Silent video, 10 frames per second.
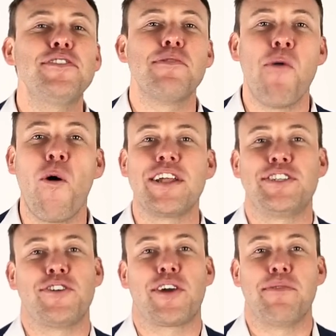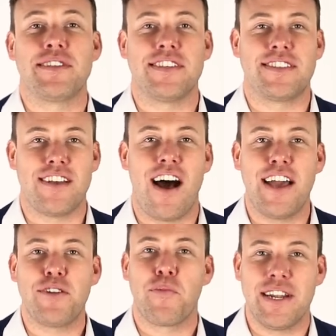the mortgage documents are
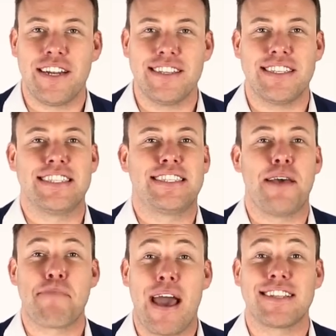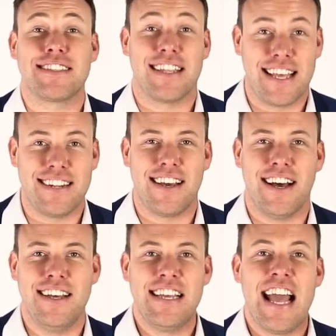signed, witnessed and sent back to the lender,
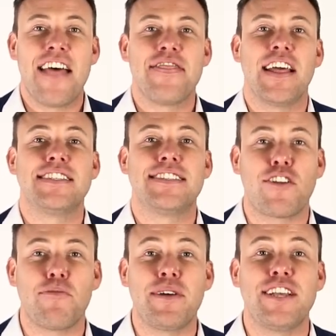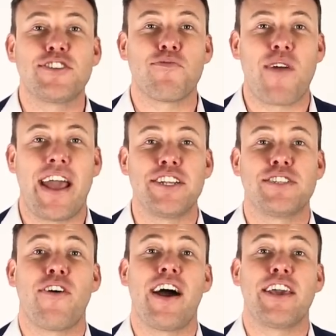then settlement is arranged
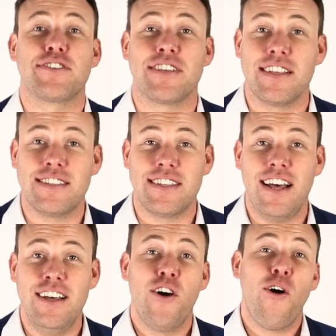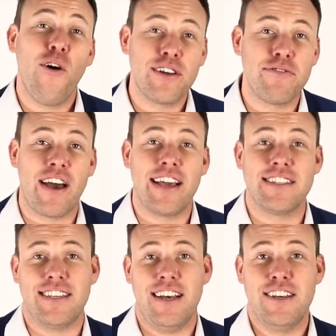via your solicitor or
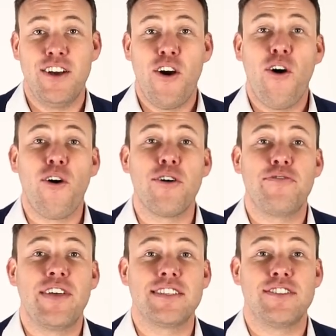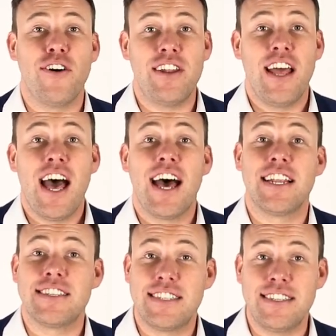conveyancer, or if there's not a
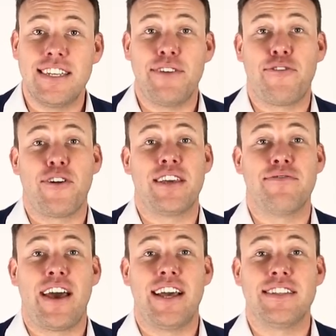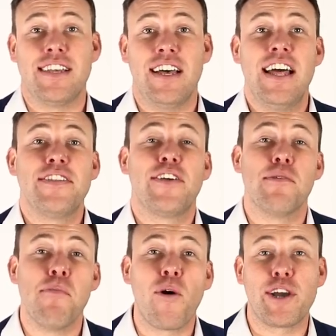necessity for a conveyancer, then
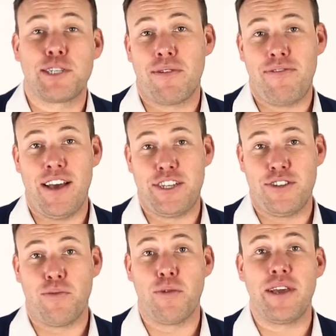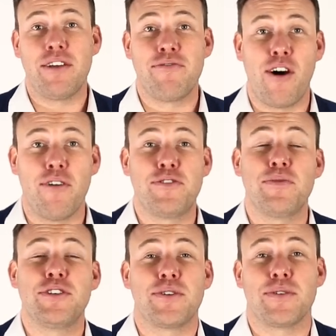the mortgage professional will be involved
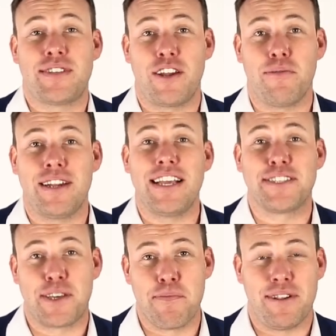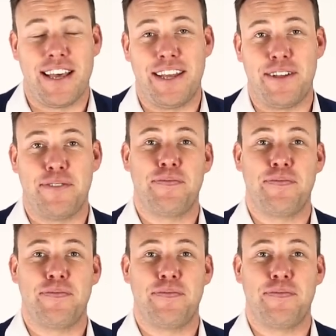to ensure settlement is completed.